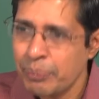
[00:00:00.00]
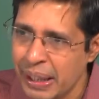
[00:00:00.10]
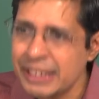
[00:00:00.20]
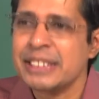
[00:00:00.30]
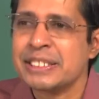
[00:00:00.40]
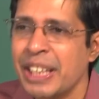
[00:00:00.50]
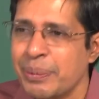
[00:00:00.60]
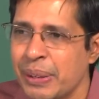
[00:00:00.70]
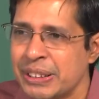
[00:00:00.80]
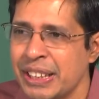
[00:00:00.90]
by this
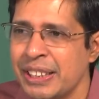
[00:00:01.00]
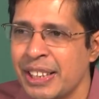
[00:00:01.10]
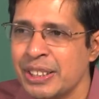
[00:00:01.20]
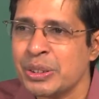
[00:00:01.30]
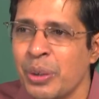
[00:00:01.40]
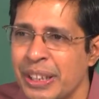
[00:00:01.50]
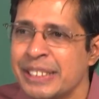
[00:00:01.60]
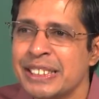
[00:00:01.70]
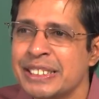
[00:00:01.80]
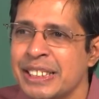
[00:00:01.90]
state machine there is no
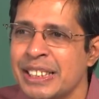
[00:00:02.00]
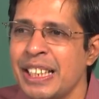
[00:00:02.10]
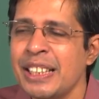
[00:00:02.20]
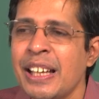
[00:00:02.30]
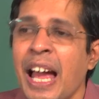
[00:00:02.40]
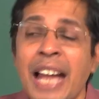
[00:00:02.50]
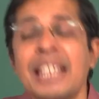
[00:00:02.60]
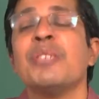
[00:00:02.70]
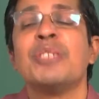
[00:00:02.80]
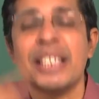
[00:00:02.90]
necessity
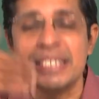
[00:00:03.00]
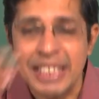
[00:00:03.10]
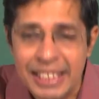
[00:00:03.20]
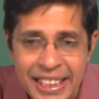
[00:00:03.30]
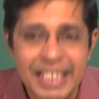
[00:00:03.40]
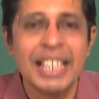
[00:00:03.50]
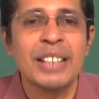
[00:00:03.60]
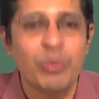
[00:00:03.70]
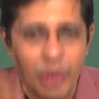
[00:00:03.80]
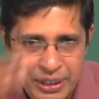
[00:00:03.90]
and if there is a read
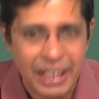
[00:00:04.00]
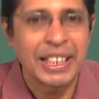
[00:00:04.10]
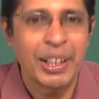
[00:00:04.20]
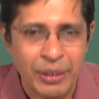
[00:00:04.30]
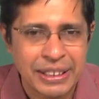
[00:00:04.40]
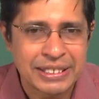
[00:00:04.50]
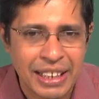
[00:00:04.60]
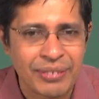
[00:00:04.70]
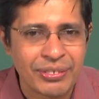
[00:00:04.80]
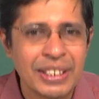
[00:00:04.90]
hit for that A1
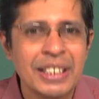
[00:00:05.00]
itself